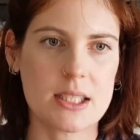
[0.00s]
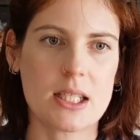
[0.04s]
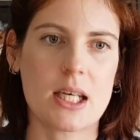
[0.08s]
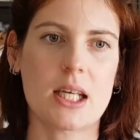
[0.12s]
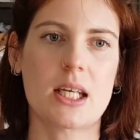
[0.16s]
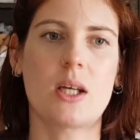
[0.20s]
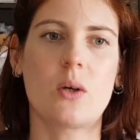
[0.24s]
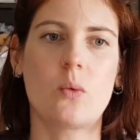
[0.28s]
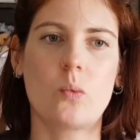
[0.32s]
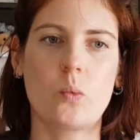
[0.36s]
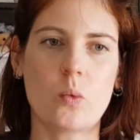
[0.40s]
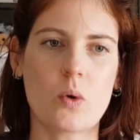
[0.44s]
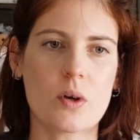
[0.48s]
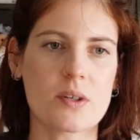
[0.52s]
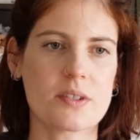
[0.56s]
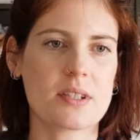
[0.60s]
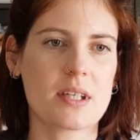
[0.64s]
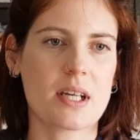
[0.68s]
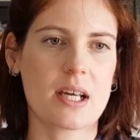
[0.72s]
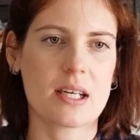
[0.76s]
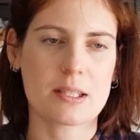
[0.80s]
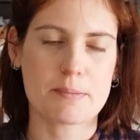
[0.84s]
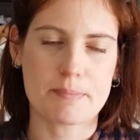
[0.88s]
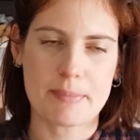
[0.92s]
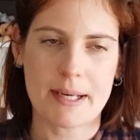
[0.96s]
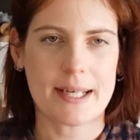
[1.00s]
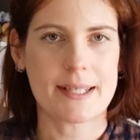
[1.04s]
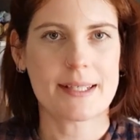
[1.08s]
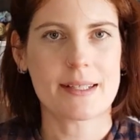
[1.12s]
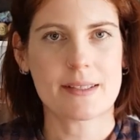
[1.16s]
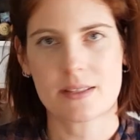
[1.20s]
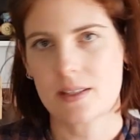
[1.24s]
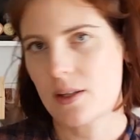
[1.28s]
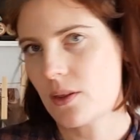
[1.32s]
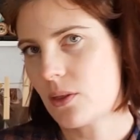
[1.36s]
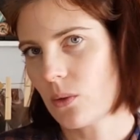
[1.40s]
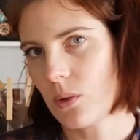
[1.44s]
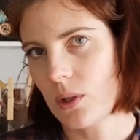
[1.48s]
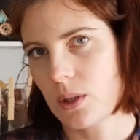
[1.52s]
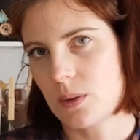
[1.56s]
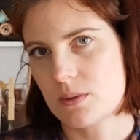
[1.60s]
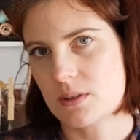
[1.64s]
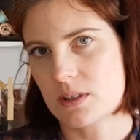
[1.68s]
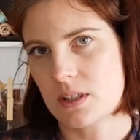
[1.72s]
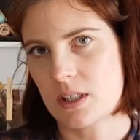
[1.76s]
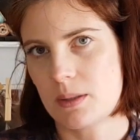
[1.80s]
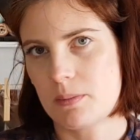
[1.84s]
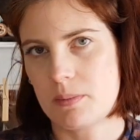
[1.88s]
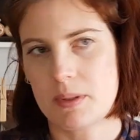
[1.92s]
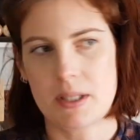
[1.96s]
and it wasn't as bad as I thought it was
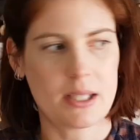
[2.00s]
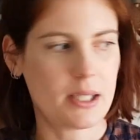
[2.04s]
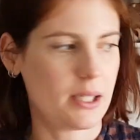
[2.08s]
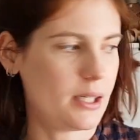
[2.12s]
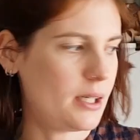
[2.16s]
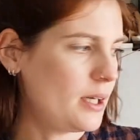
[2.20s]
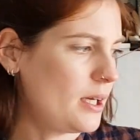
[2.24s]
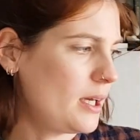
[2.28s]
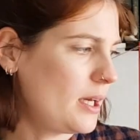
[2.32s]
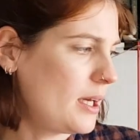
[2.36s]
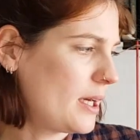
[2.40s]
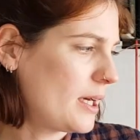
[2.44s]
going to be.